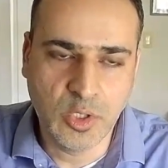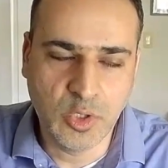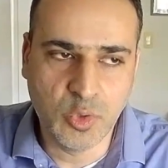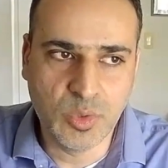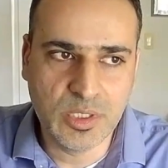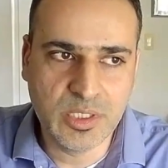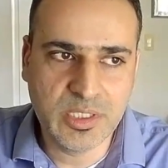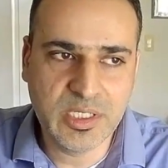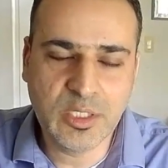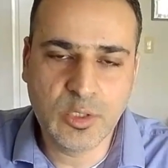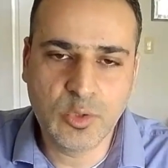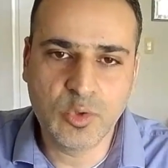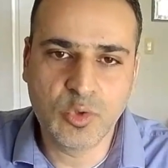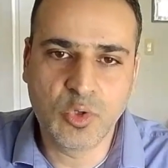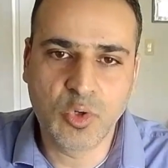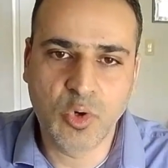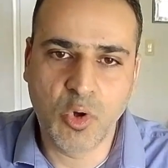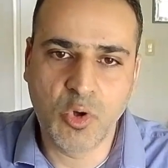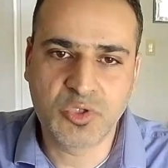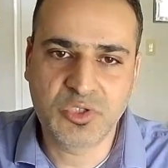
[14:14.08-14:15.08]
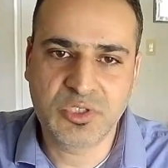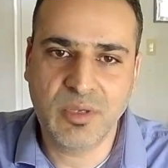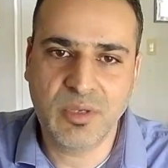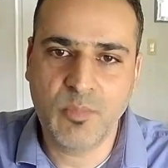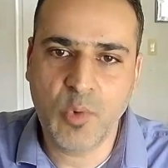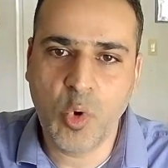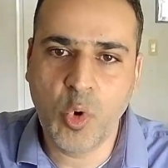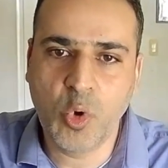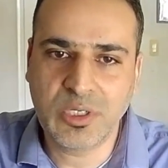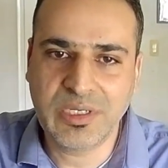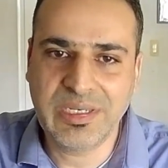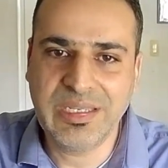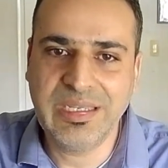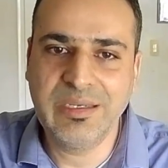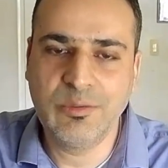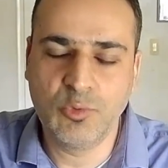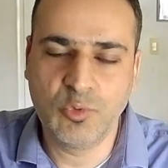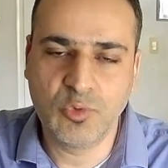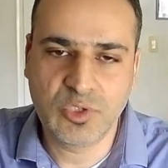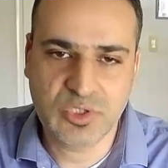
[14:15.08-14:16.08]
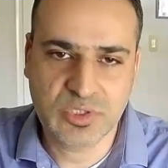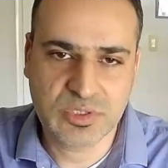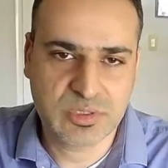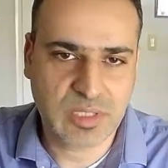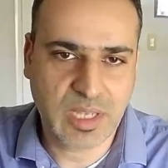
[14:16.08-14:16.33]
will need to grow some OT routes.